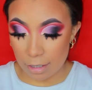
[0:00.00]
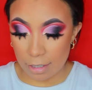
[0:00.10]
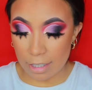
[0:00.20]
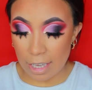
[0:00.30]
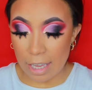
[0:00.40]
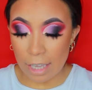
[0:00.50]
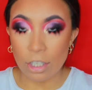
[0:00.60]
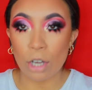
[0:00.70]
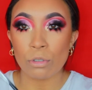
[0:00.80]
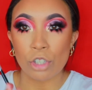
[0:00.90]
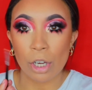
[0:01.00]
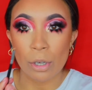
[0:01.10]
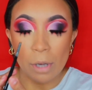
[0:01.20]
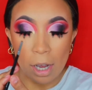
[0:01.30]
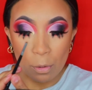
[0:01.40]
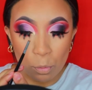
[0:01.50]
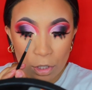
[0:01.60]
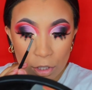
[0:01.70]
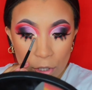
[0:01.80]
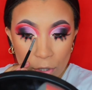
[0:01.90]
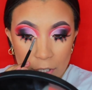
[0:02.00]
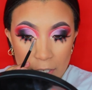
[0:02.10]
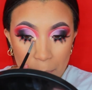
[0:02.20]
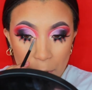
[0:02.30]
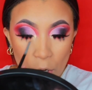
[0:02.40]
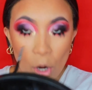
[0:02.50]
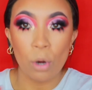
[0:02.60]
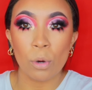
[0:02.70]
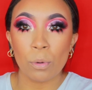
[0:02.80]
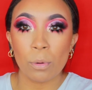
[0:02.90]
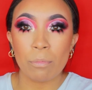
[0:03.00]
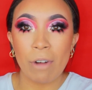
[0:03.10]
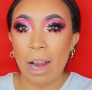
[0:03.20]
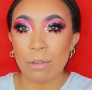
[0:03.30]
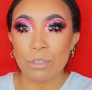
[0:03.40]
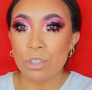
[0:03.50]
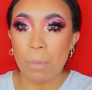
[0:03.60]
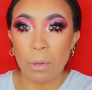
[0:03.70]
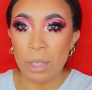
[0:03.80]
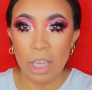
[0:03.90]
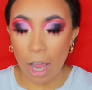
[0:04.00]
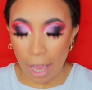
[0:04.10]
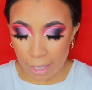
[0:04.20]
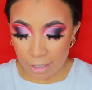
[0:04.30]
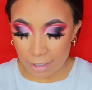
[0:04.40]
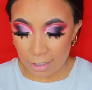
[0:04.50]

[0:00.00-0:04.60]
See, I told you I wouldn't do the typical brown smoky eye.